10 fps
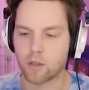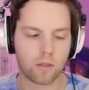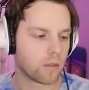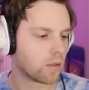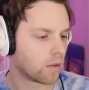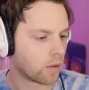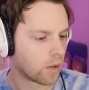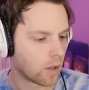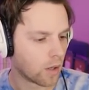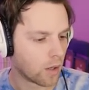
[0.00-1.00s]
on.
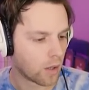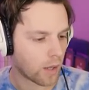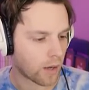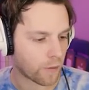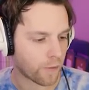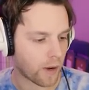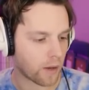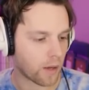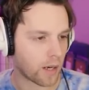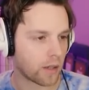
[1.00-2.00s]
How to
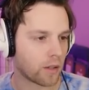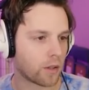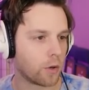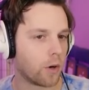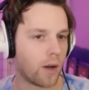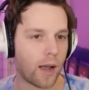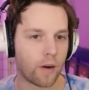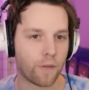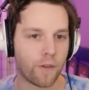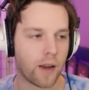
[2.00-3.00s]
fight. I need to Google how
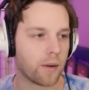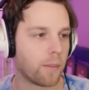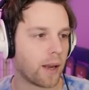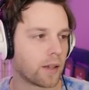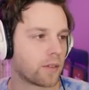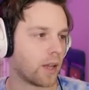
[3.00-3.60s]
to fight Mega